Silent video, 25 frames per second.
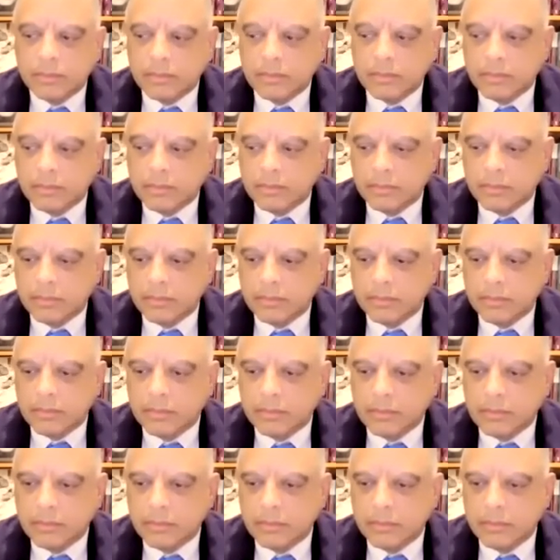
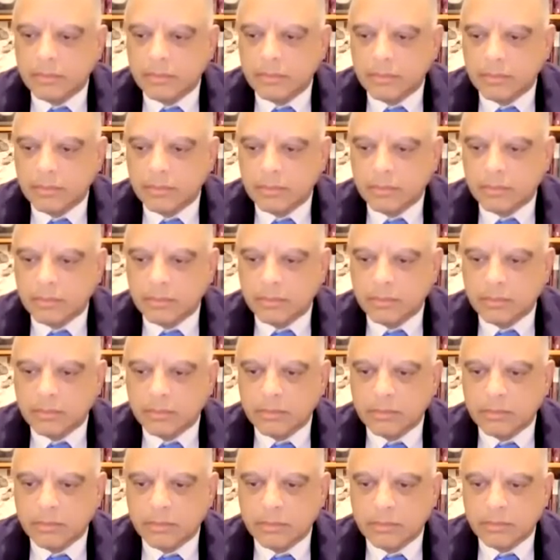
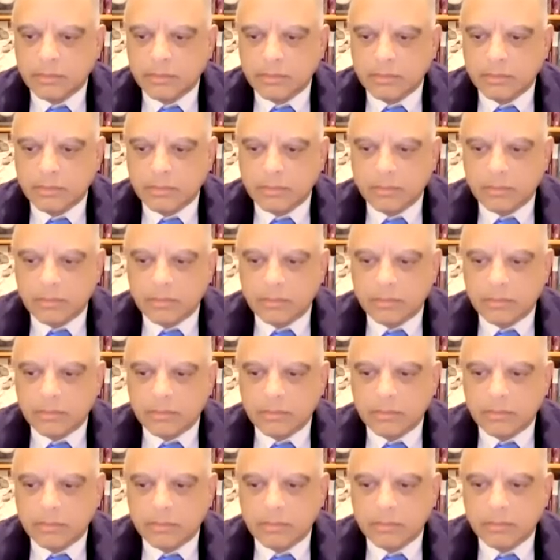
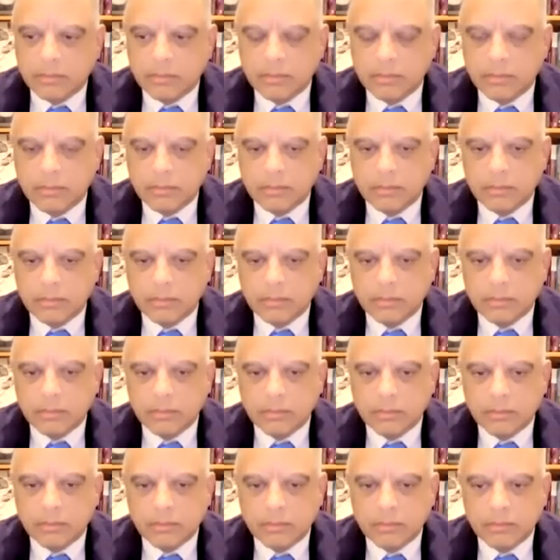
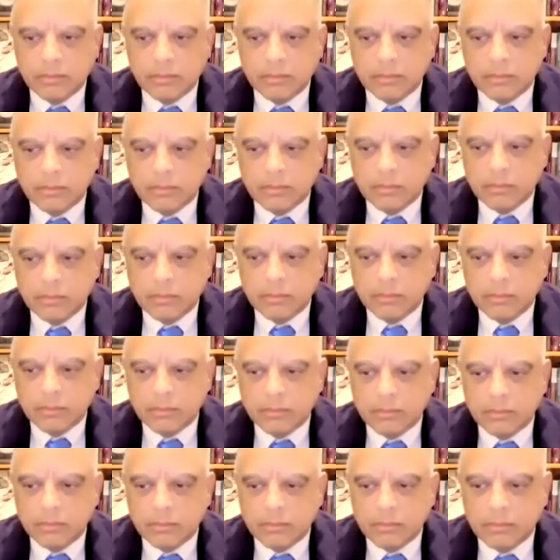
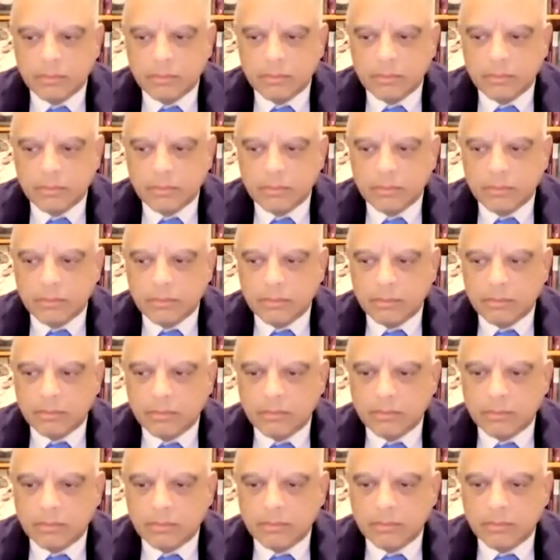
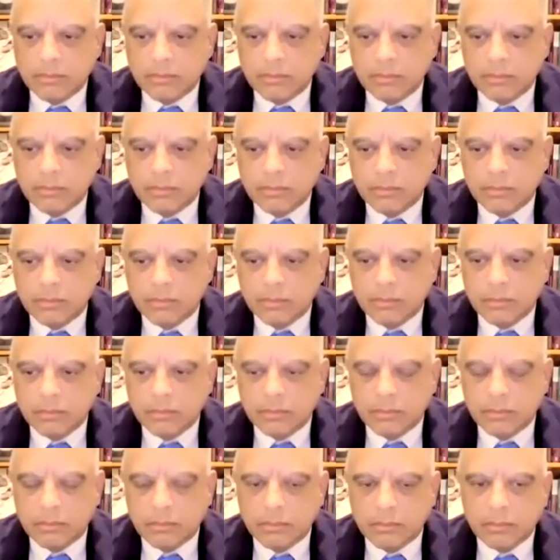
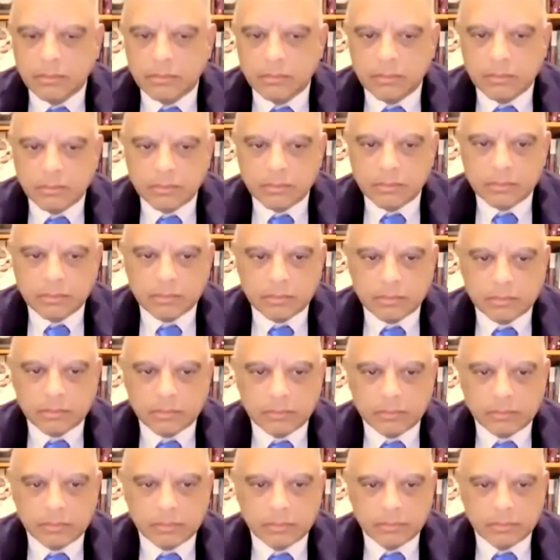No words are spoken by the person on screen.